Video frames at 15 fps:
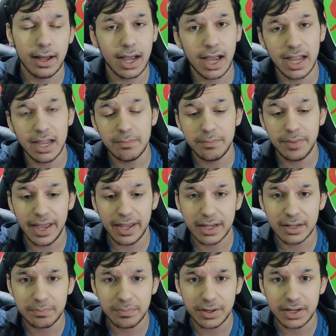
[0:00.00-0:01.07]
I am
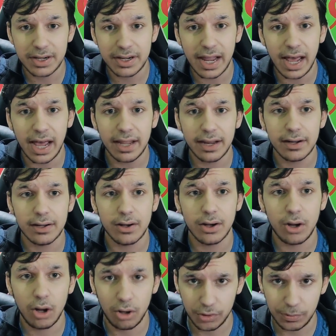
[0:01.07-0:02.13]
back, but not
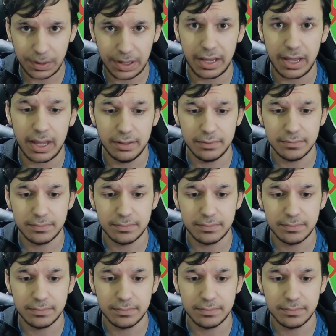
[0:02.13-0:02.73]
all the way yet.